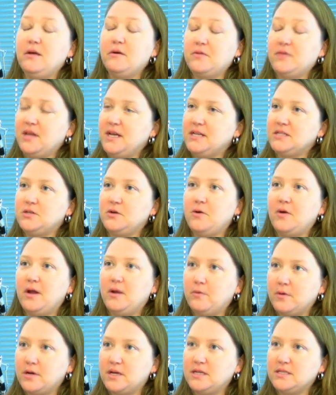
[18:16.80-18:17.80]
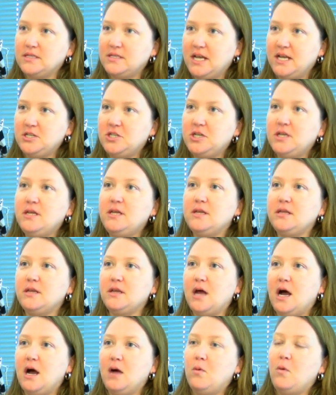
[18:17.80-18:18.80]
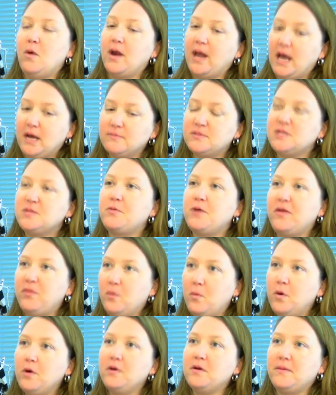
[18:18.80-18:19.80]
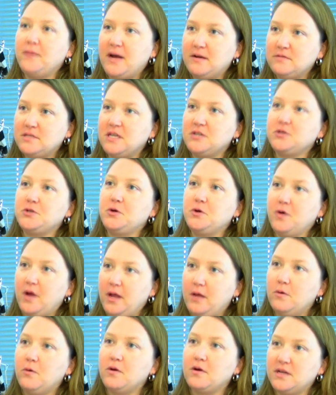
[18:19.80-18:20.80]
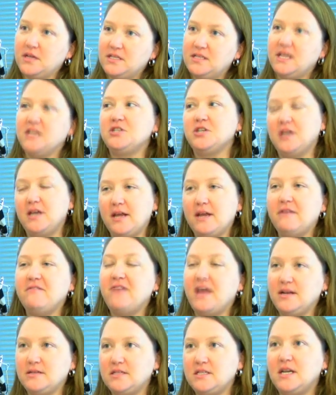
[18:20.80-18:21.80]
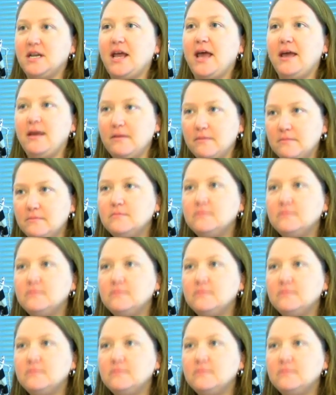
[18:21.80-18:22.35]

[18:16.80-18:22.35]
think it's a great organization, and want to help spread the word about such a great organization and event today.